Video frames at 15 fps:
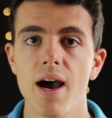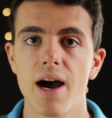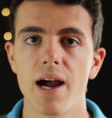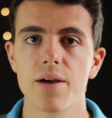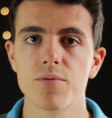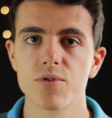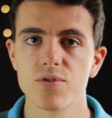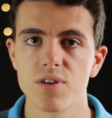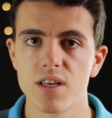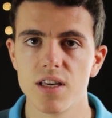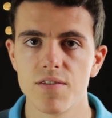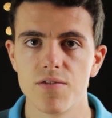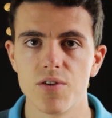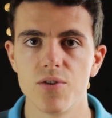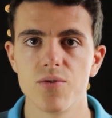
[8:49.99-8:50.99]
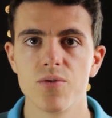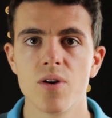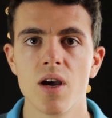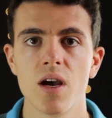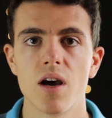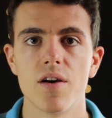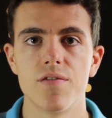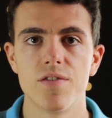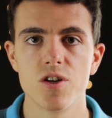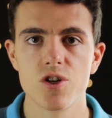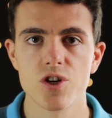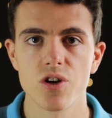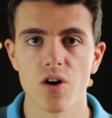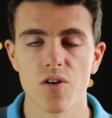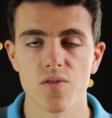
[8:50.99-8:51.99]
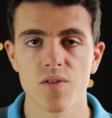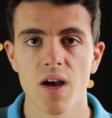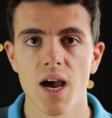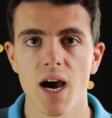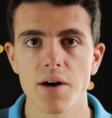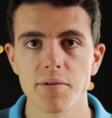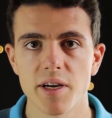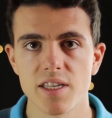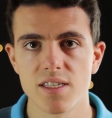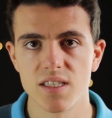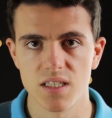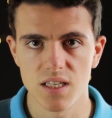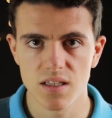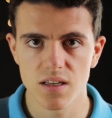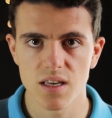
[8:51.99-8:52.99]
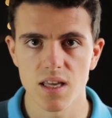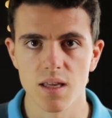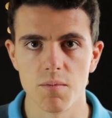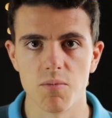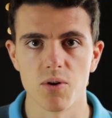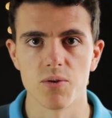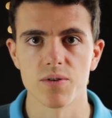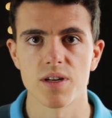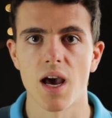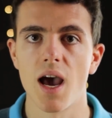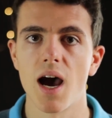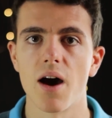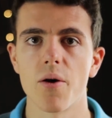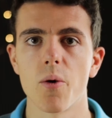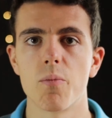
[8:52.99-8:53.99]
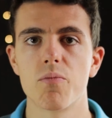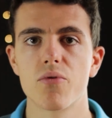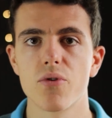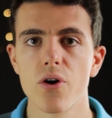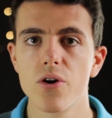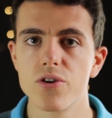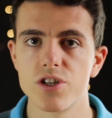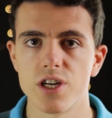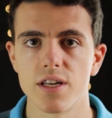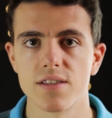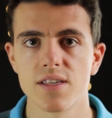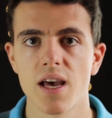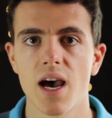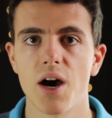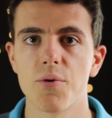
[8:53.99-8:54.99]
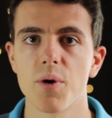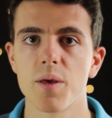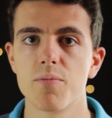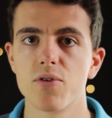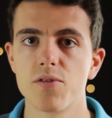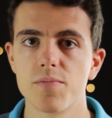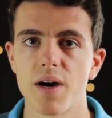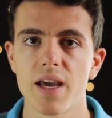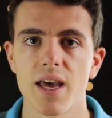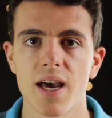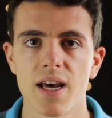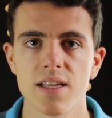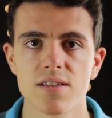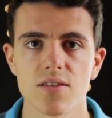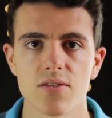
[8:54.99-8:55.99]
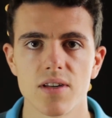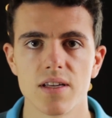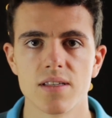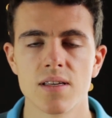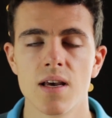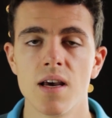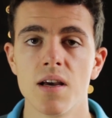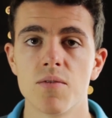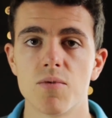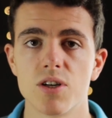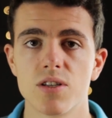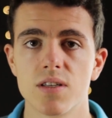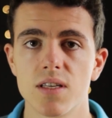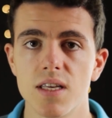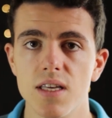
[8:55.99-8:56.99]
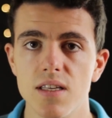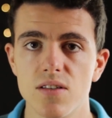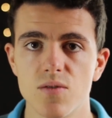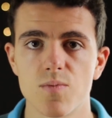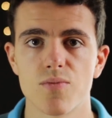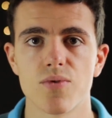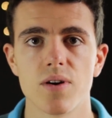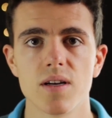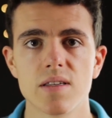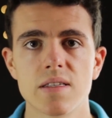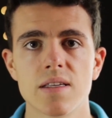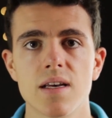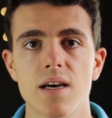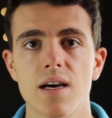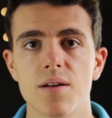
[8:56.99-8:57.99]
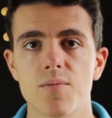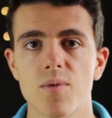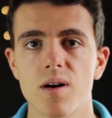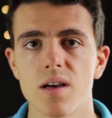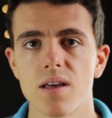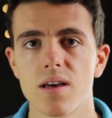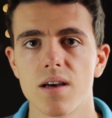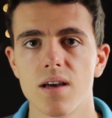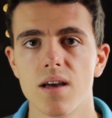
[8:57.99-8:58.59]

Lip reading: I want to give you a vision of how I see the keyboard, how I approach it, how I put my hands on it, what keys to press and why.